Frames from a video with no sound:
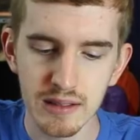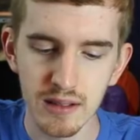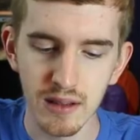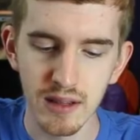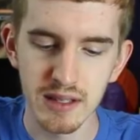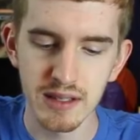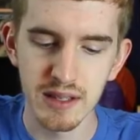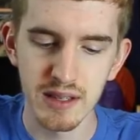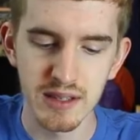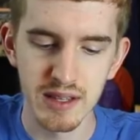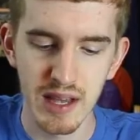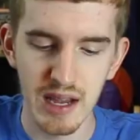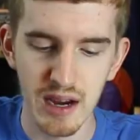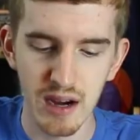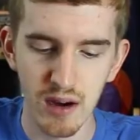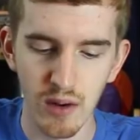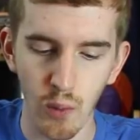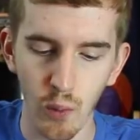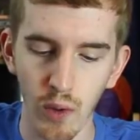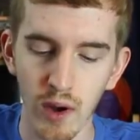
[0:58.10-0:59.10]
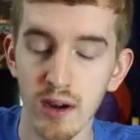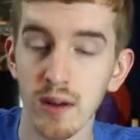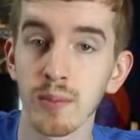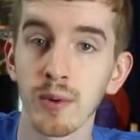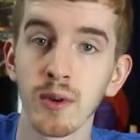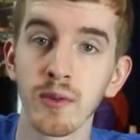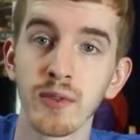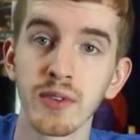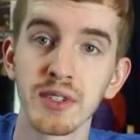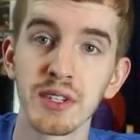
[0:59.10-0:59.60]
So this is their
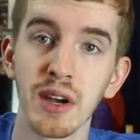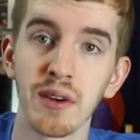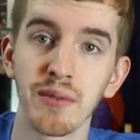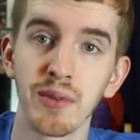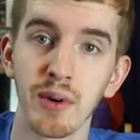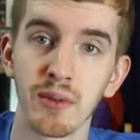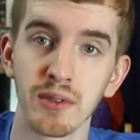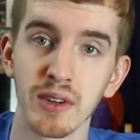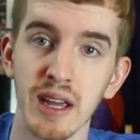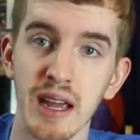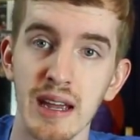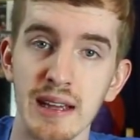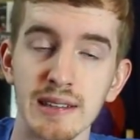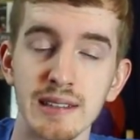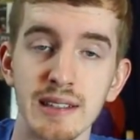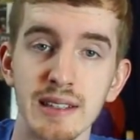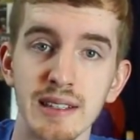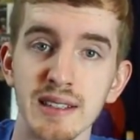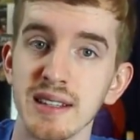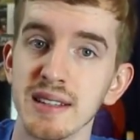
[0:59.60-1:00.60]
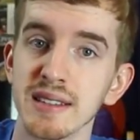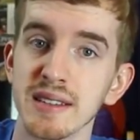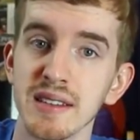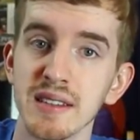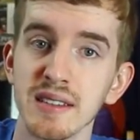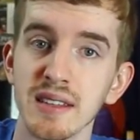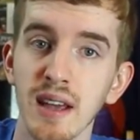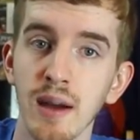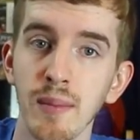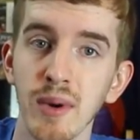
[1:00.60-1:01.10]
waterproof cell phone case. Since it's the
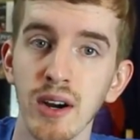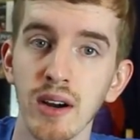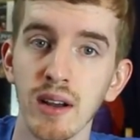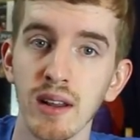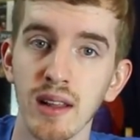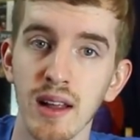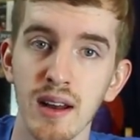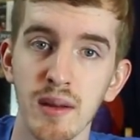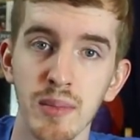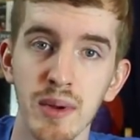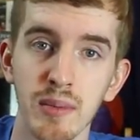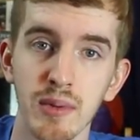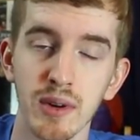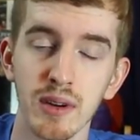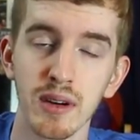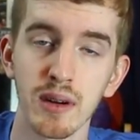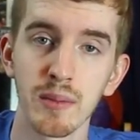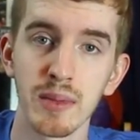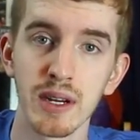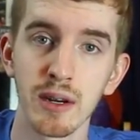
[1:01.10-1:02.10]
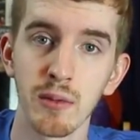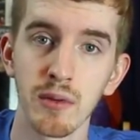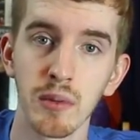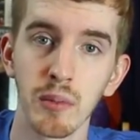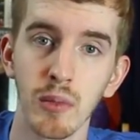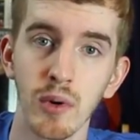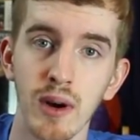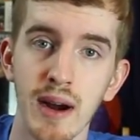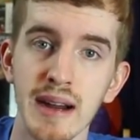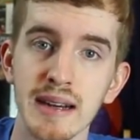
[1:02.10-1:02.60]
summer, a lot of people are gonna be doing
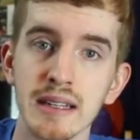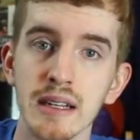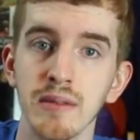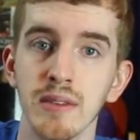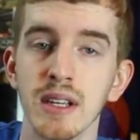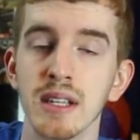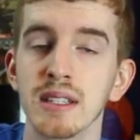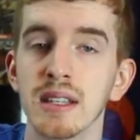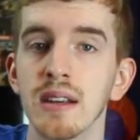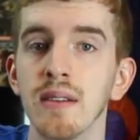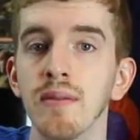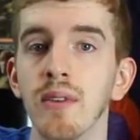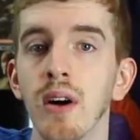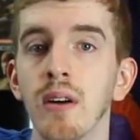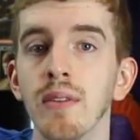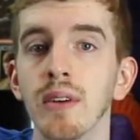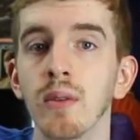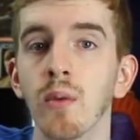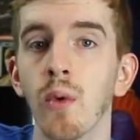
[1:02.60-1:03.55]
more activities involving